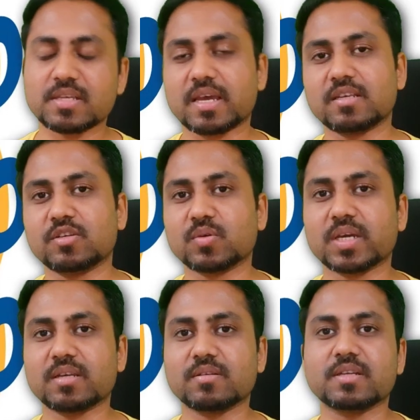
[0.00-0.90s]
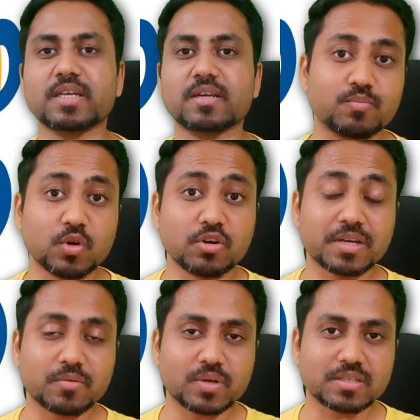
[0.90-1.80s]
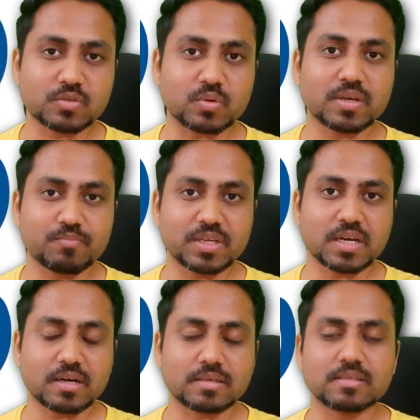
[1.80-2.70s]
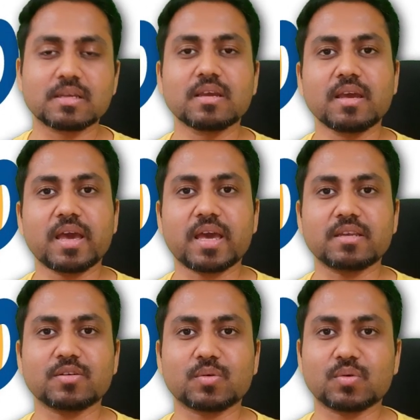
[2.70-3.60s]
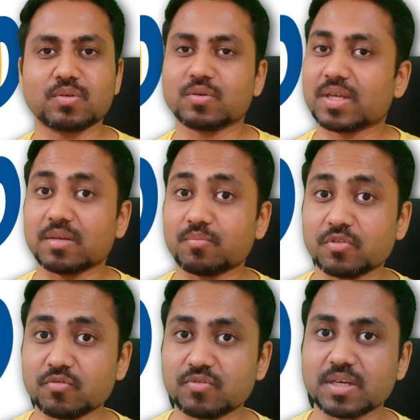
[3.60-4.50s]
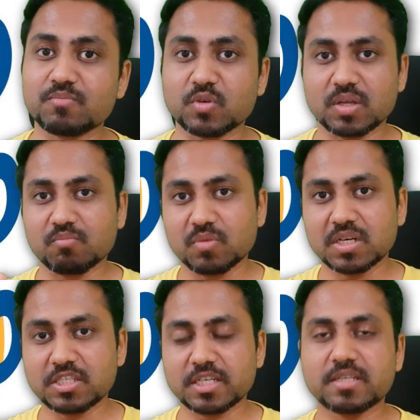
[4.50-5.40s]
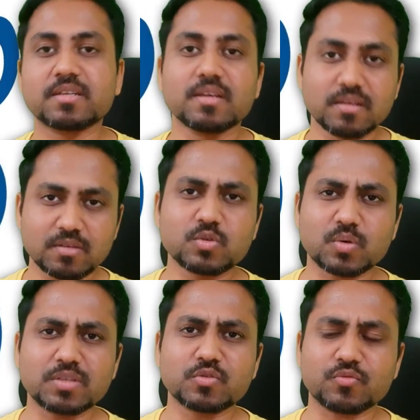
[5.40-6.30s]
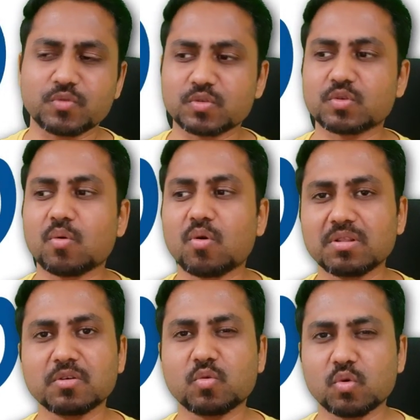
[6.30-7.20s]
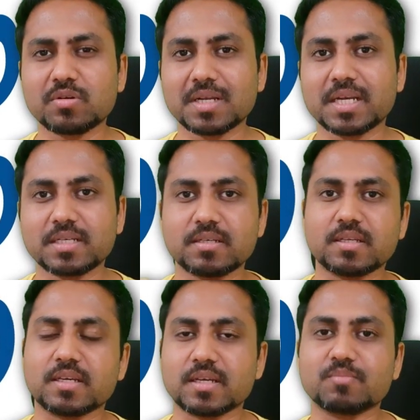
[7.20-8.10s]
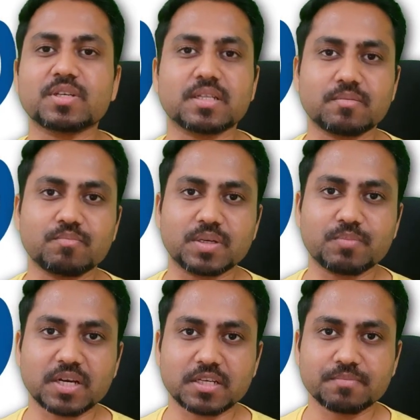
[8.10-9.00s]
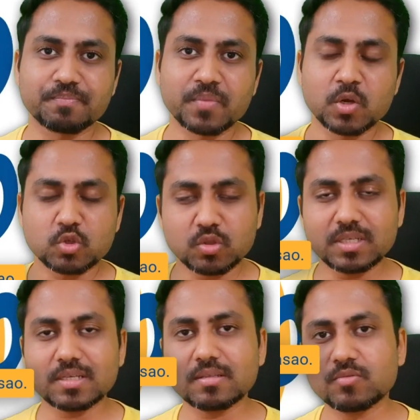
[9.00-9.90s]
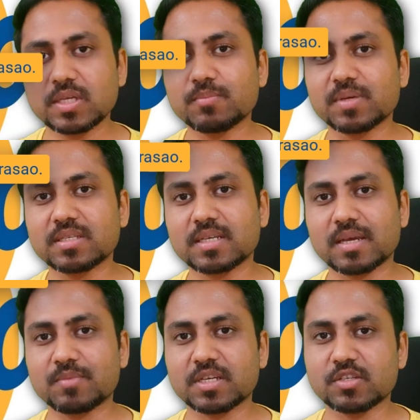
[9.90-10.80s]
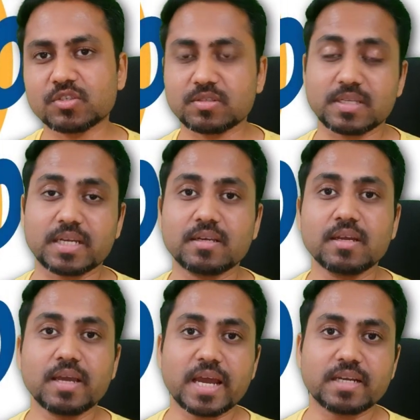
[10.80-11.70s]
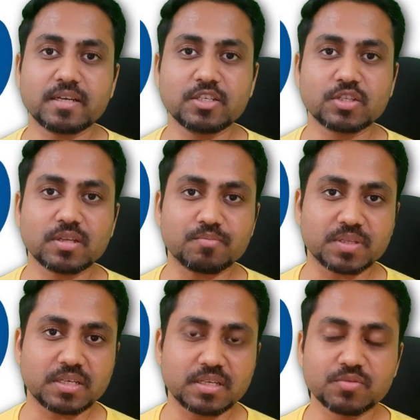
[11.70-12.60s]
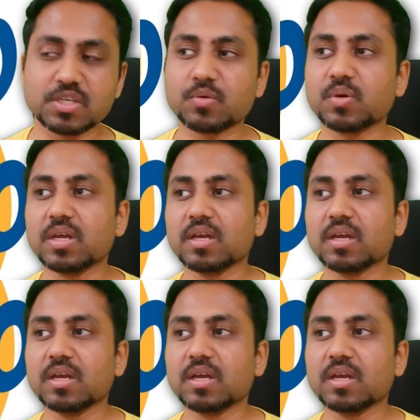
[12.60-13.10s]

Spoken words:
and you can create pull requests, okay, PRs, and you can approve them, you can merge it, so on and so forth. So all the code related thing can be done in Bitbucket. So these are 3 basic applications that Atlassian company gives you.